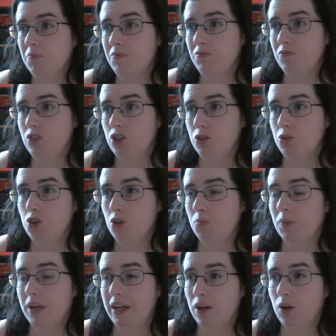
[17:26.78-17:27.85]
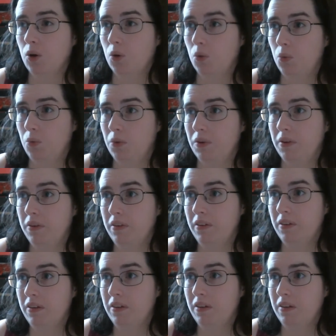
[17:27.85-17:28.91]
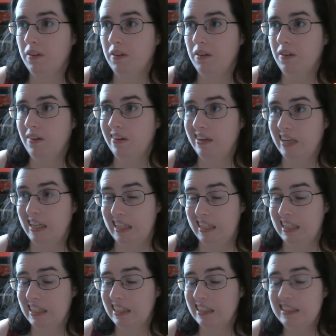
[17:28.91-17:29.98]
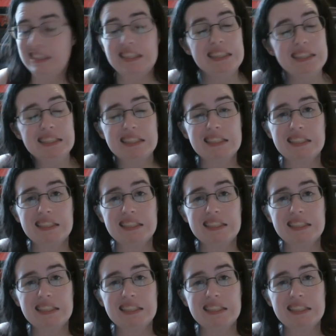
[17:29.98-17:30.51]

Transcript: due to my own negligence.